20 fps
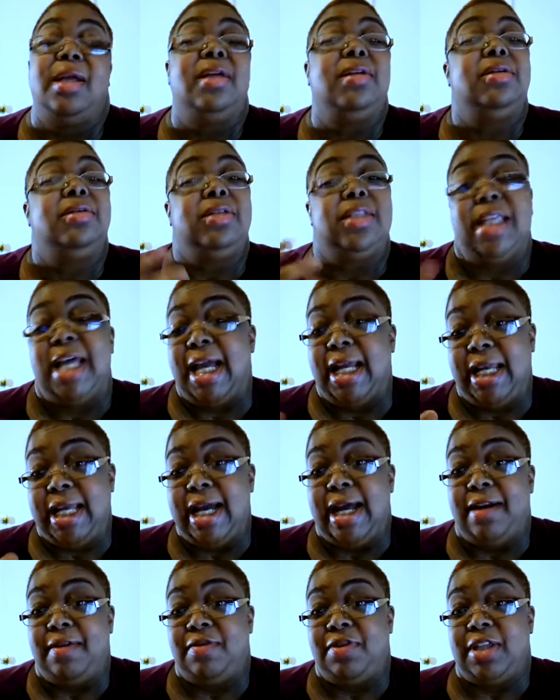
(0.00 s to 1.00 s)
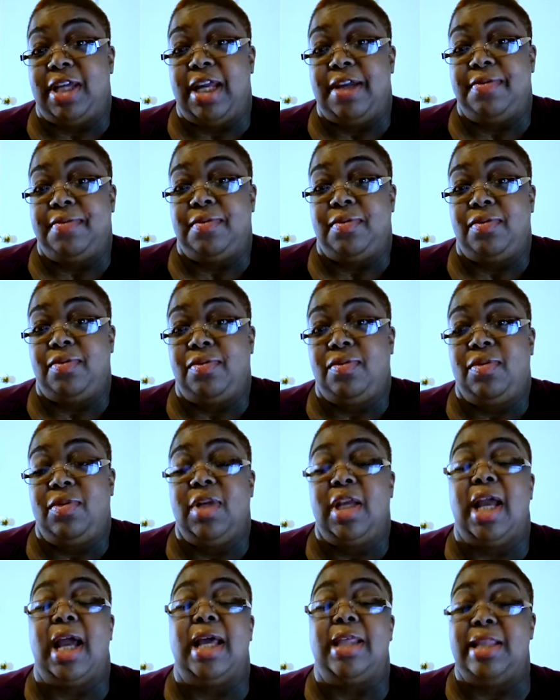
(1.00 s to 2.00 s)
That kind of thing.
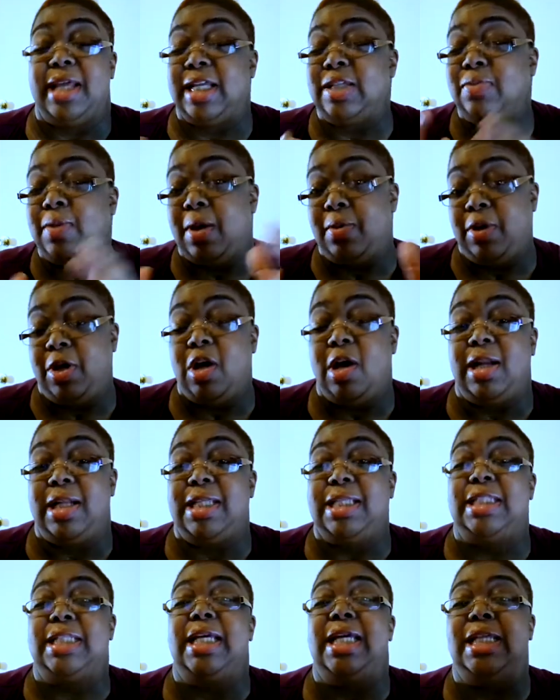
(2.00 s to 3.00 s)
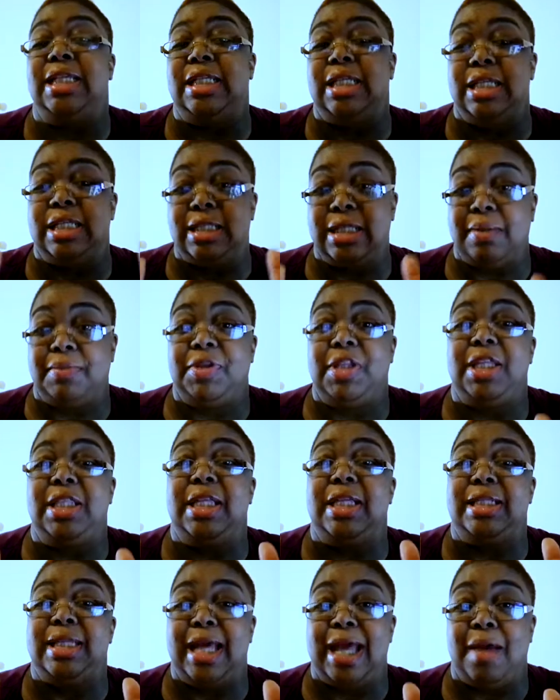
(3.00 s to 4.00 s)
And that's why we call it scenes. It's something
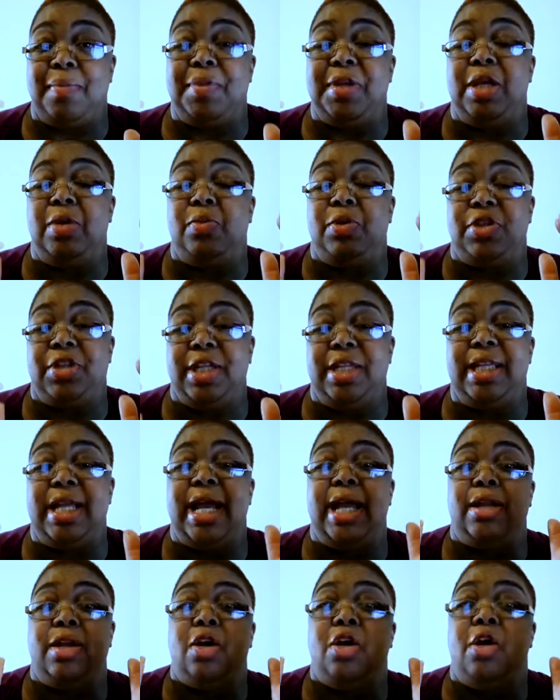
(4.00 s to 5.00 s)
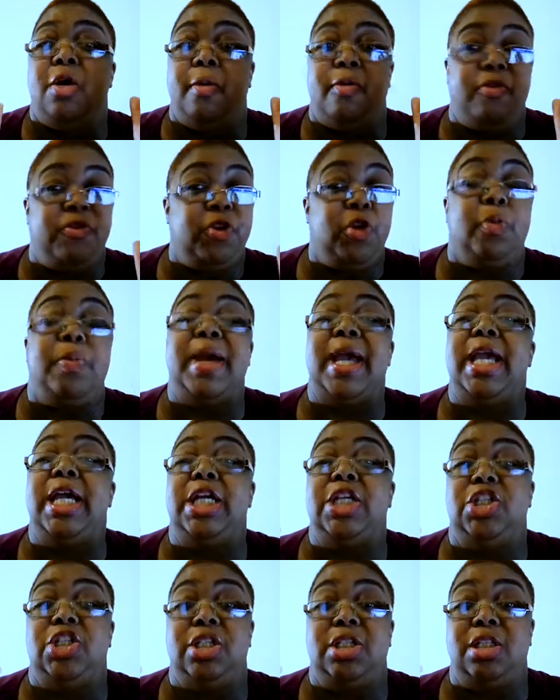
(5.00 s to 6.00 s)
that's happening within that few
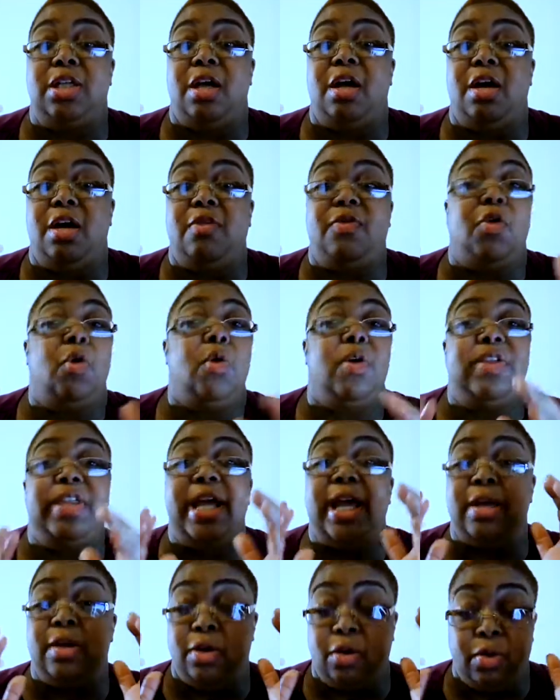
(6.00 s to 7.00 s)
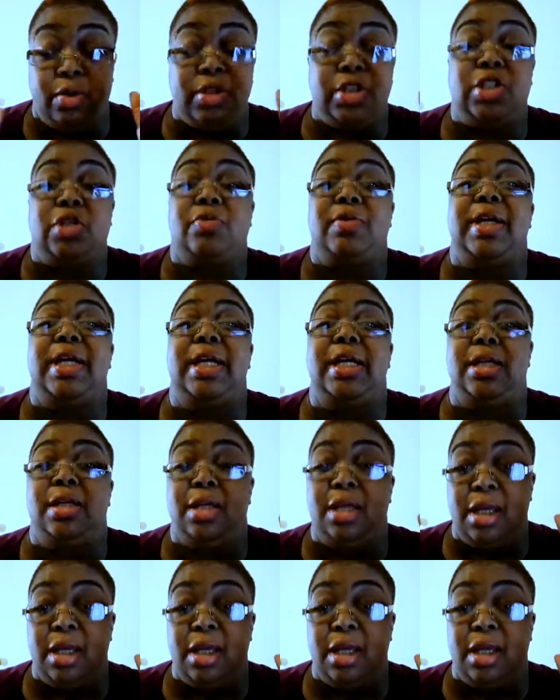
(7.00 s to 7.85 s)
pages of, or that on-screen